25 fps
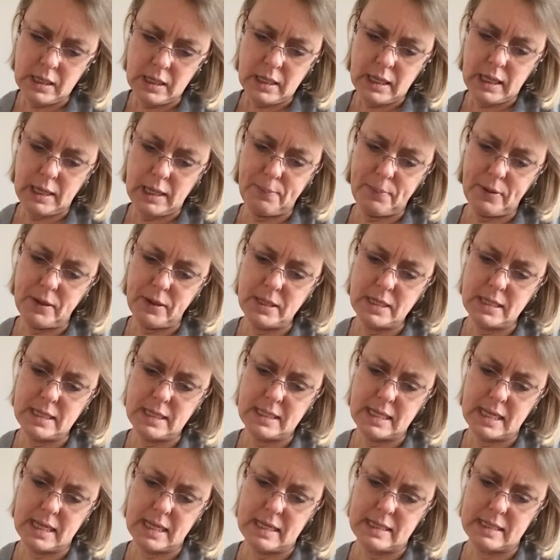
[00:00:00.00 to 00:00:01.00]
He put his
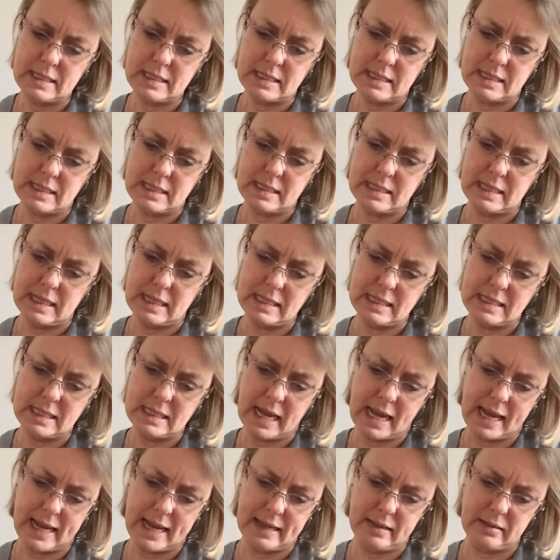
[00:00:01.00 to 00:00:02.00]
ears and
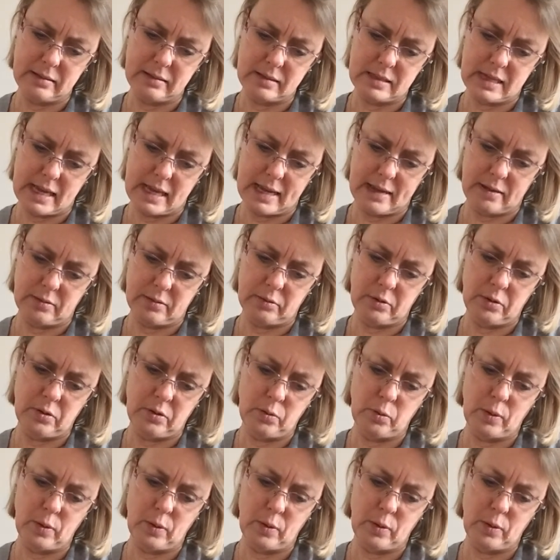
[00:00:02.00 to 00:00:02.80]
tail down.